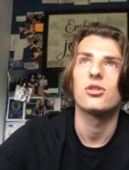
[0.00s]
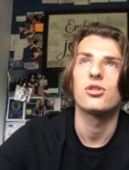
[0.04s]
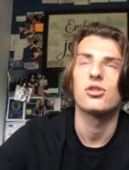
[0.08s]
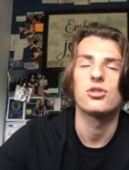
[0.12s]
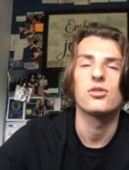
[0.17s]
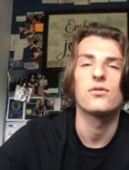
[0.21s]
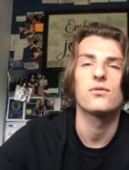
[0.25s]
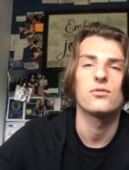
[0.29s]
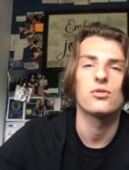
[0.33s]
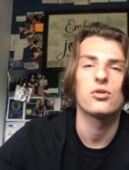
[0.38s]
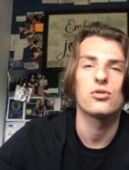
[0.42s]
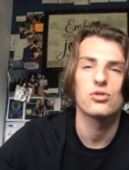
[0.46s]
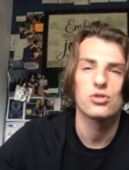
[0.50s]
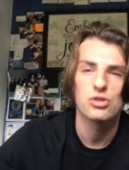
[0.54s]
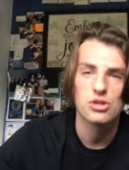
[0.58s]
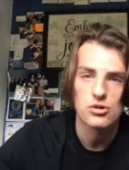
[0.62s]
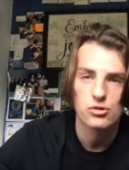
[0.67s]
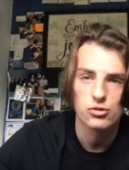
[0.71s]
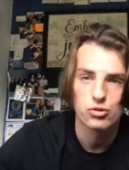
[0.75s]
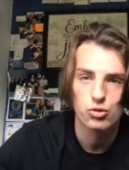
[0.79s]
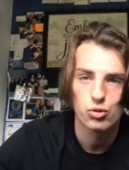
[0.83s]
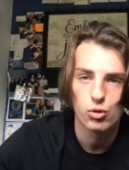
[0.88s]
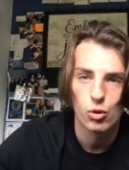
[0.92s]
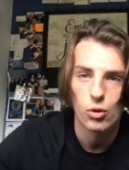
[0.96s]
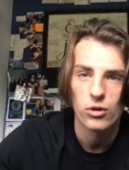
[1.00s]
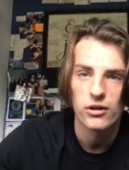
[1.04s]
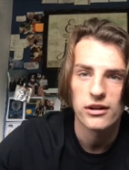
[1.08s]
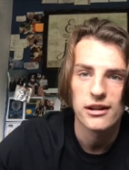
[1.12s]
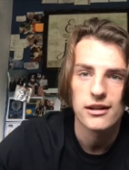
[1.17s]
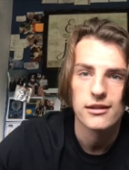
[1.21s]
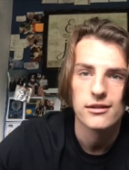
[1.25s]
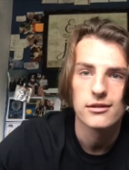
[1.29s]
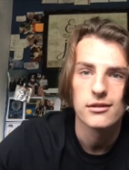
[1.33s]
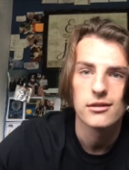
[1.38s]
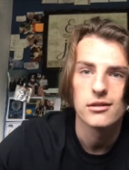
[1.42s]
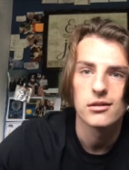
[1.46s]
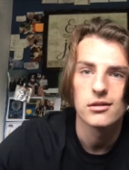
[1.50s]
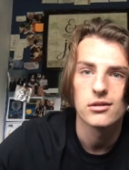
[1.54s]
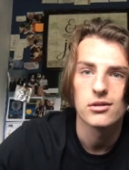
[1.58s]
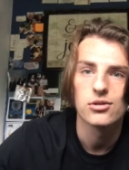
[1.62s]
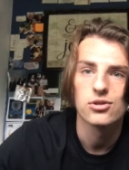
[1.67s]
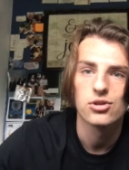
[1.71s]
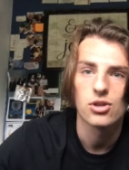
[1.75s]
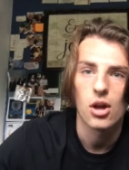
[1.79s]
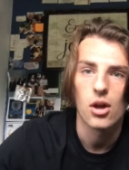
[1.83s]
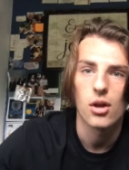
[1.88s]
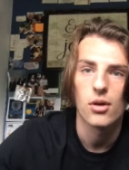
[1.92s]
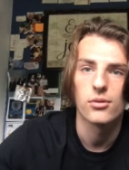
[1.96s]
because you, you, are drawing in the,
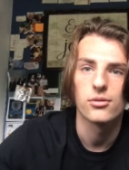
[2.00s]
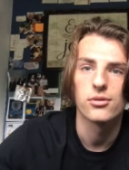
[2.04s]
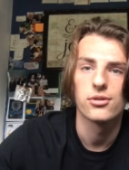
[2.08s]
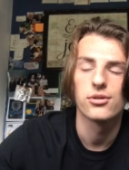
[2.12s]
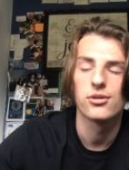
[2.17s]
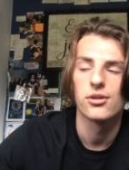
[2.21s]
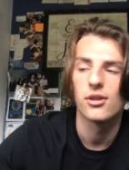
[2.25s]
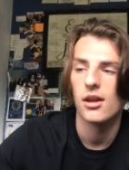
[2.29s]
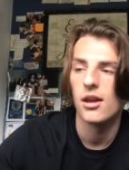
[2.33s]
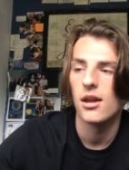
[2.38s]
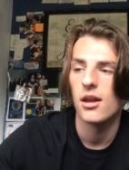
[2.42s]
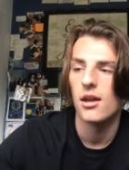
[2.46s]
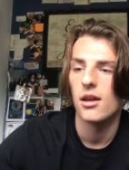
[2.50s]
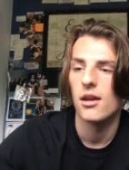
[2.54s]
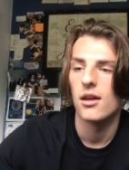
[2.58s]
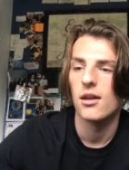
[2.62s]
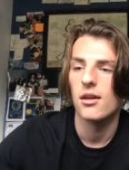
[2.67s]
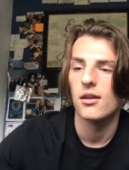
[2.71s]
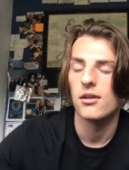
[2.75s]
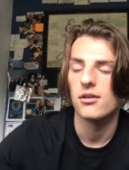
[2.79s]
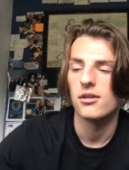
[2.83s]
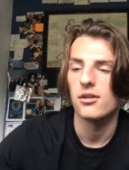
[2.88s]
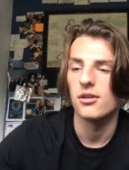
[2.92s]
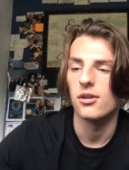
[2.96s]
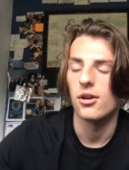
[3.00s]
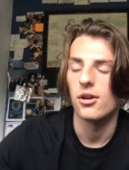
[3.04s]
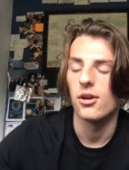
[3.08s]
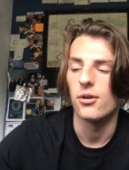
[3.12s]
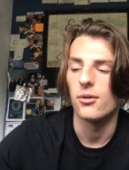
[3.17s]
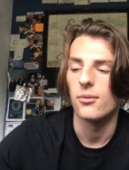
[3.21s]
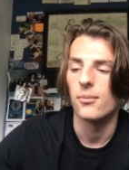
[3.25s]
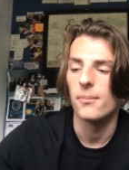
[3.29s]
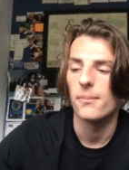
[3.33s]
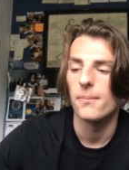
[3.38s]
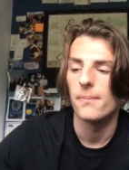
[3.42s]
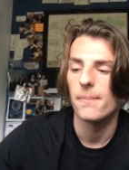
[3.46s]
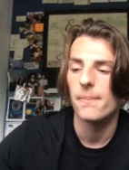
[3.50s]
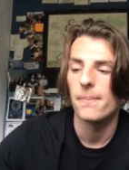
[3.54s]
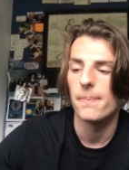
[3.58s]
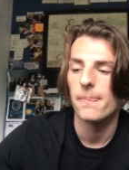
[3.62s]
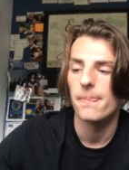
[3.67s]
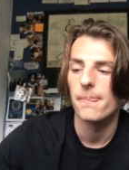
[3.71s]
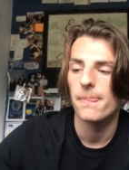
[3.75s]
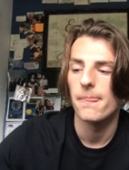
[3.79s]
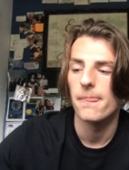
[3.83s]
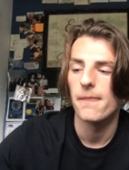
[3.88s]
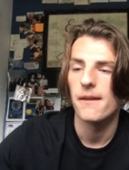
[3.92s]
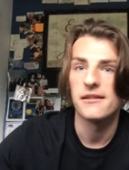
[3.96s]
the child's, you know,
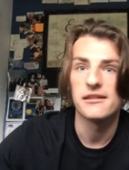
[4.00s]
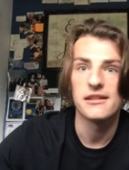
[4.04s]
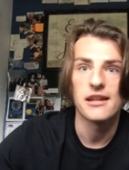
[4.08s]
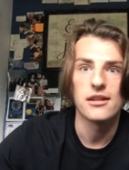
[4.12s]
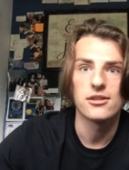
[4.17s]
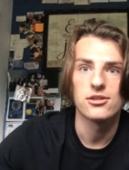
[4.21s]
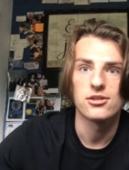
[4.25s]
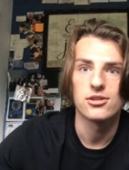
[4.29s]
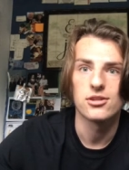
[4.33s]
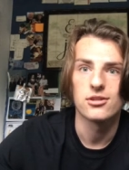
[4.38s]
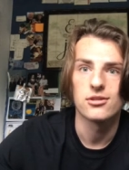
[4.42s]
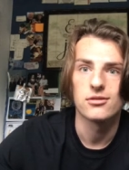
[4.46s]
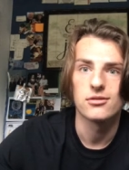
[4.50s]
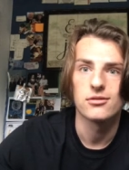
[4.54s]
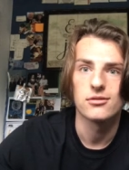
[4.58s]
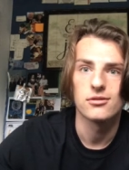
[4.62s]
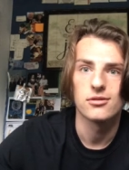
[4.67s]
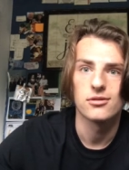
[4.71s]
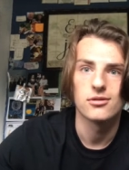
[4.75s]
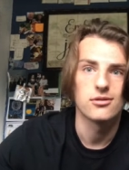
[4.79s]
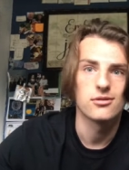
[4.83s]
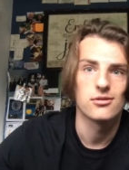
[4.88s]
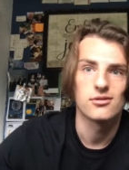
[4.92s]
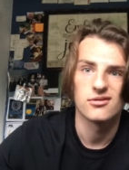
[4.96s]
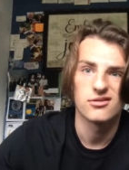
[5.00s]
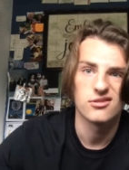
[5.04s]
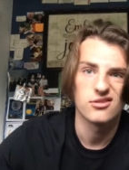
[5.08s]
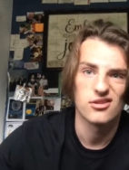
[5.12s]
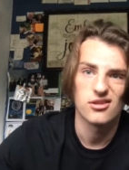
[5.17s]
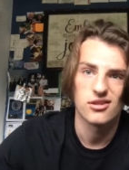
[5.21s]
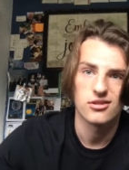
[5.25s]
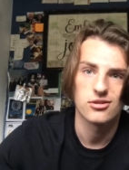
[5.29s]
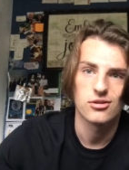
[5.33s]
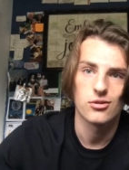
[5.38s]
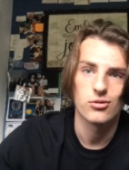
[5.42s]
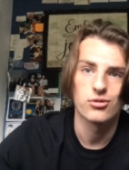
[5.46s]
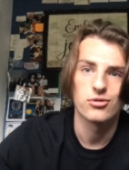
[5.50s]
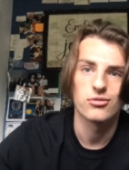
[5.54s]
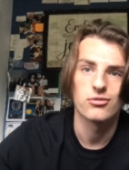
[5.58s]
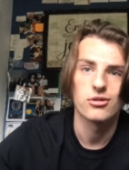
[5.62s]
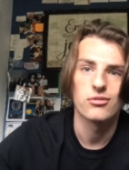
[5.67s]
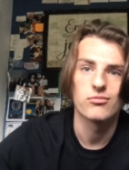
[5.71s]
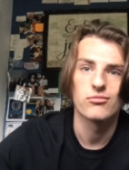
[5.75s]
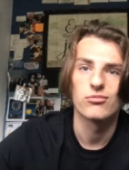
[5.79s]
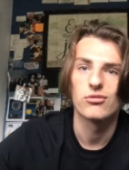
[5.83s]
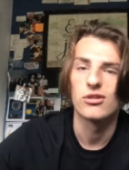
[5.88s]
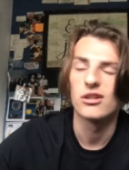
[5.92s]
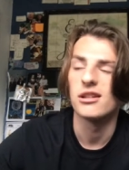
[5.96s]
attention, because children
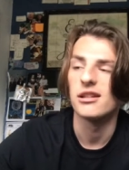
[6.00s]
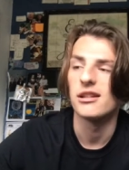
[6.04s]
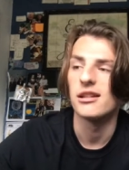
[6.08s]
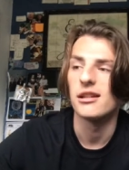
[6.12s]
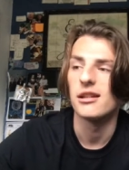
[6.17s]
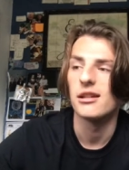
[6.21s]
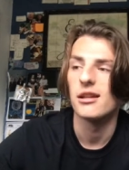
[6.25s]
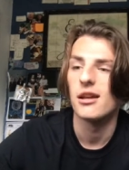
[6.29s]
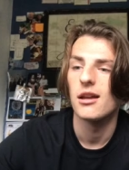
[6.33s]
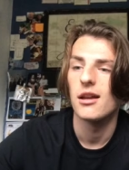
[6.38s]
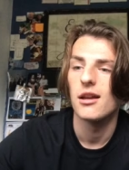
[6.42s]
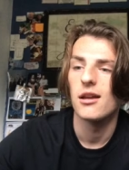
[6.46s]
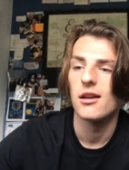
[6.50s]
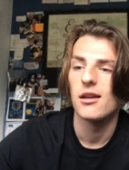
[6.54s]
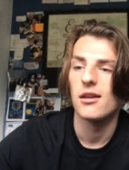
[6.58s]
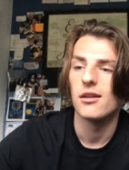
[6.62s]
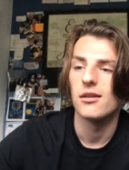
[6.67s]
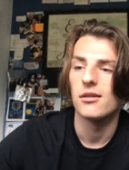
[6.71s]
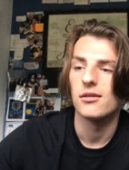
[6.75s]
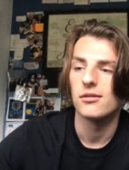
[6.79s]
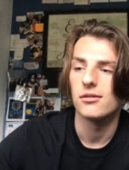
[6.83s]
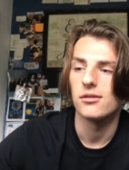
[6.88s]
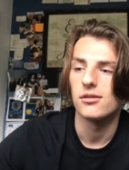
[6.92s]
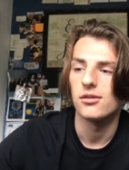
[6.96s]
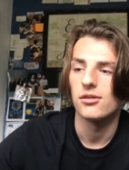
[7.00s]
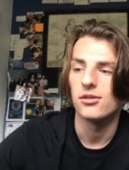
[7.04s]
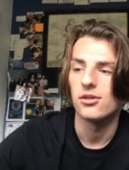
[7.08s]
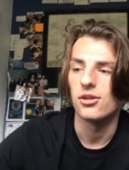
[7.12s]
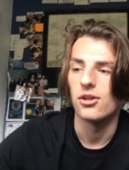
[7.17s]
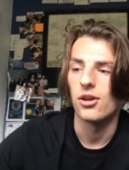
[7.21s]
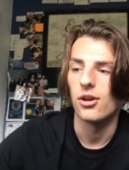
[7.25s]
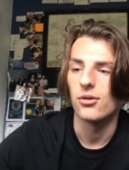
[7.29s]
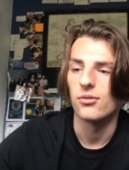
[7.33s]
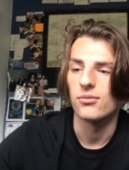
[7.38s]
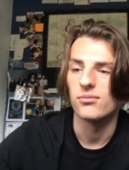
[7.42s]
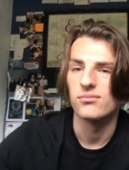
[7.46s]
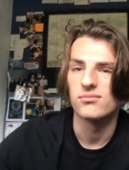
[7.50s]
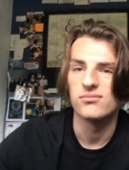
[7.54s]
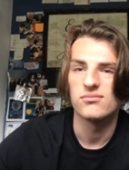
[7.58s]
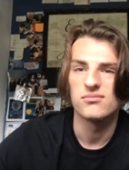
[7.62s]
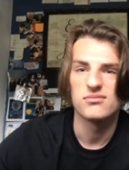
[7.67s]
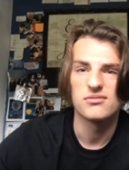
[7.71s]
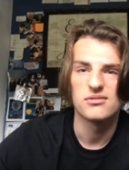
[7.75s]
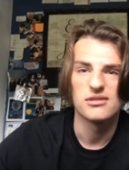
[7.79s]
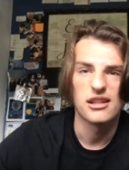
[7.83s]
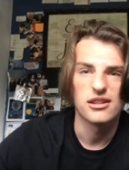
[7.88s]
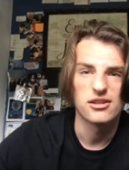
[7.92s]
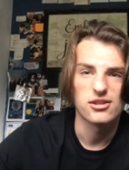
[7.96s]
can really, you know,
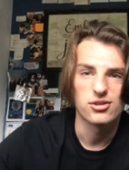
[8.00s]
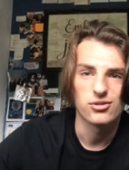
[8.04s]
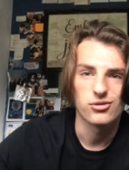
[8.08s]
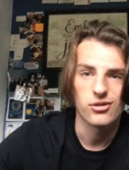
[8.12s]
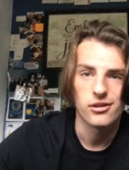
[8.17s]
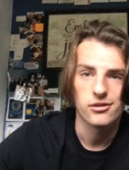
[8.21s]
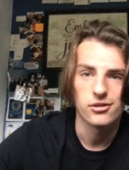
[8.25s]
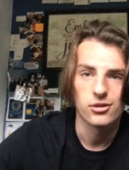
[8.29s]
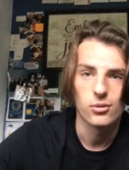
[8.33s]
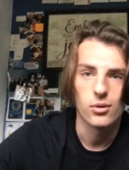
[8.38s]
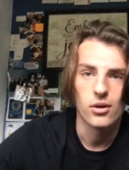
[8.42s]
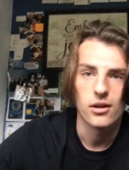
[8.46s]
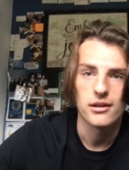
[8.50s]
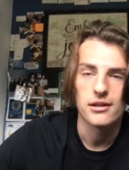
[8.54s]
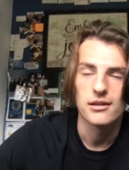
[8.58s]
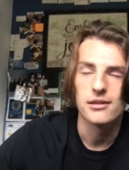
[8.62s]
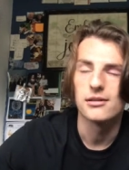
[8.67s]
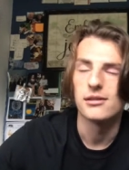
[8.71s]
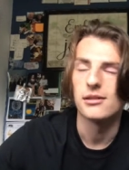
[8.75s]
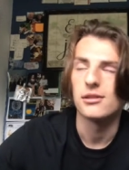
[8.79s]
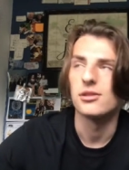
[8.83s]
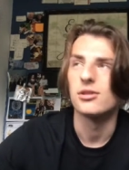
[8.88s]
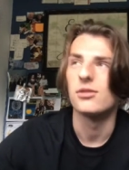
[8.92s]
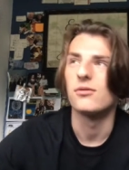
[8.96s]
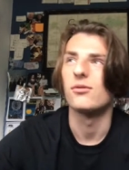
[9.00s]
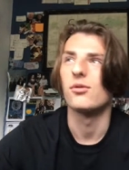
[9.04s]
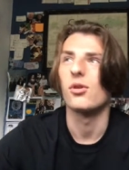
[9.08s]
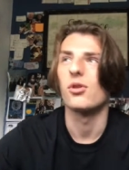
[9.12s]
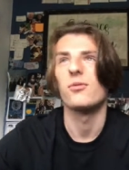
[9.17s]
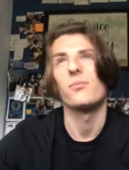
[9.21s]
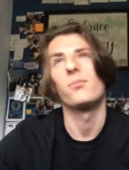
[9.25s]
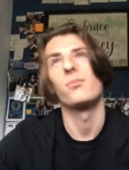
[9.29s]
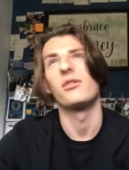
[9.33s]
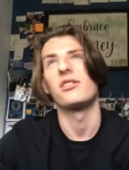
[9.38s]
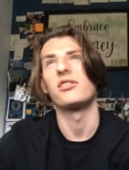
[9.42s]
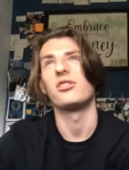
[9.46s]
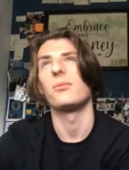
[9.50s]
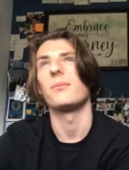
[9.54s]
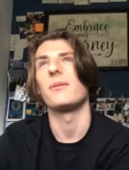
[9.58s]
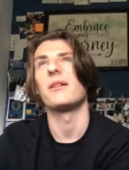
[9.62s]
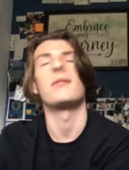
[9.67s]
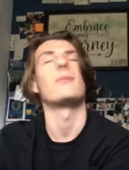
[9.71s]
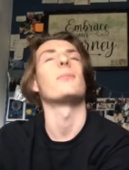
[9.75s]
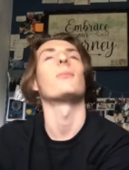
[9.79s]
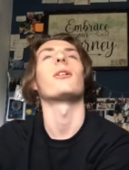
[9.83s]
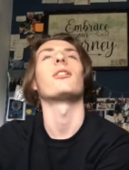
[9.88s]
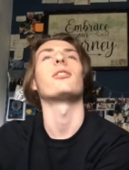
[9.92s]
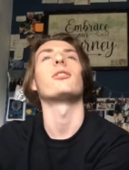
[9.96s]
get distracted quite easily, so you've got to bring them
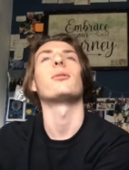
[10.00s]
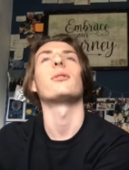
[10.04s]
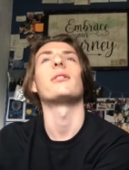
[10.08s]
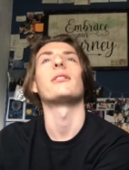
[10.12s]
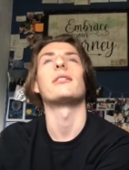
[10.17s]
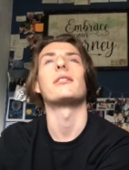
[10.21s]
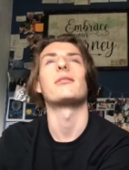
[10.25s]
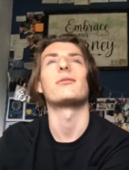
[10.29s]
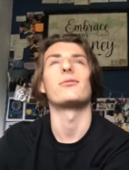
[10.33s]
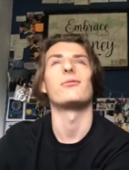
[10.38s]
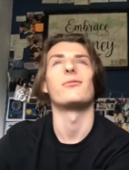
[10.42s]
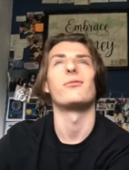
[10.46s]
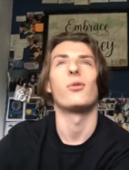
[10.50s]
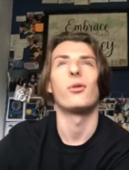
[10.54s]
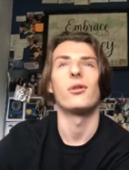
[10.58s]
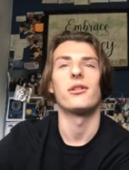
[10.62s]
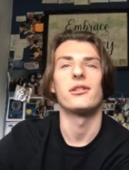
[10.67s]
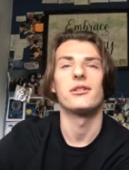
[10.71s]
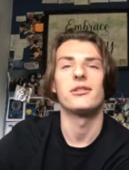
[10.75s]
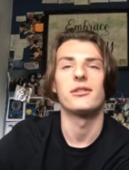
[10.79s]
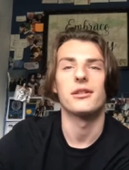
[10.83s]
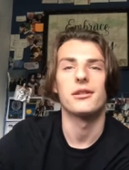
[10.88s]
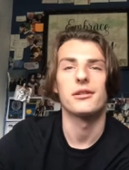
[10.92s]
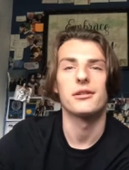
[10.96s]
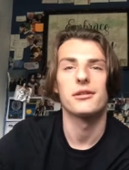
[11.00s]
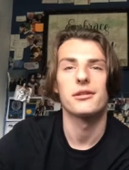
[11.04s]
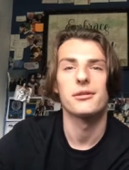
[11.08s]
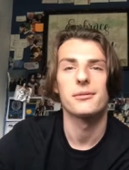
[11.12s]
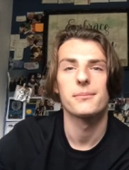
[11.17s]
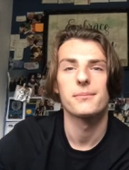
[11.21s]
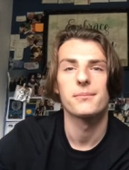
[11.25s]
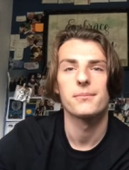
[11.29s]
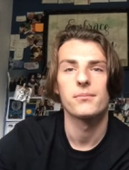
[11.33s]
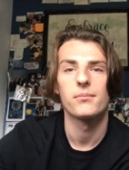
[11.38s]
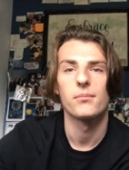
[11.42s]
in by doing different voices.